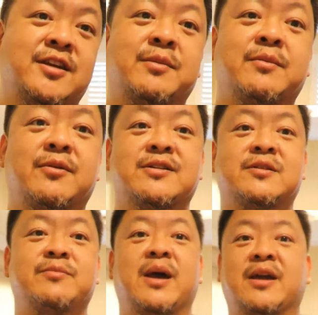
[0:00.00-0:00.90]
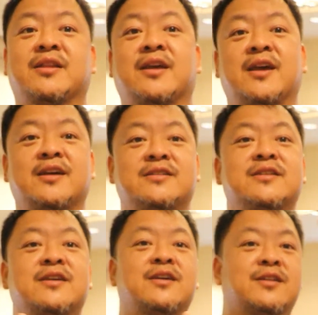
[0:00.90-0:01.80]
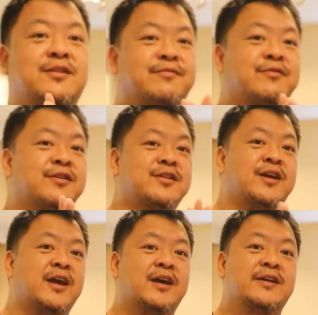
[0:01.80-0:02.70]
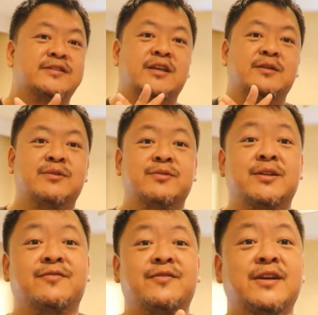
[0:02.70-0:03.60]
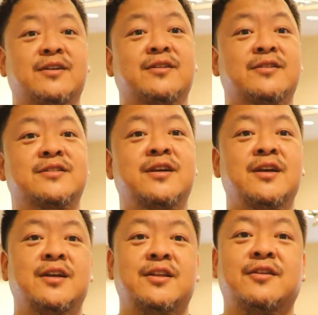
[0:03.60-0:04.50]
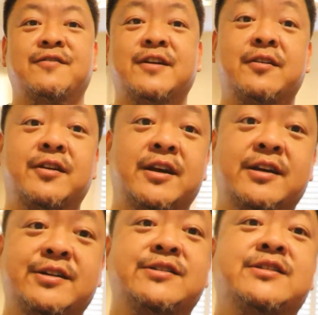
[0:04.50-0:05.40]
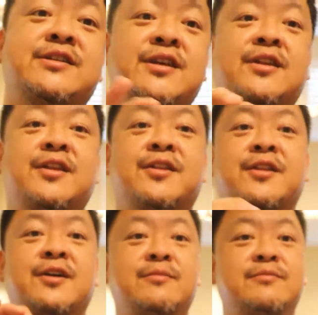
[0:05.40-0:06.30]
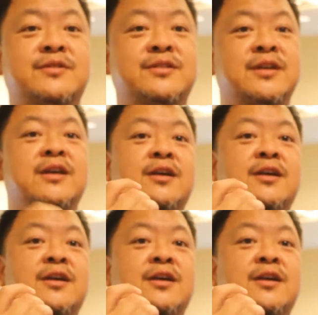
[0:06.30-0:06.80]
Remember, it's the back of the hands, the front of the hands, in between the fingers, the fingernails, the thumbs,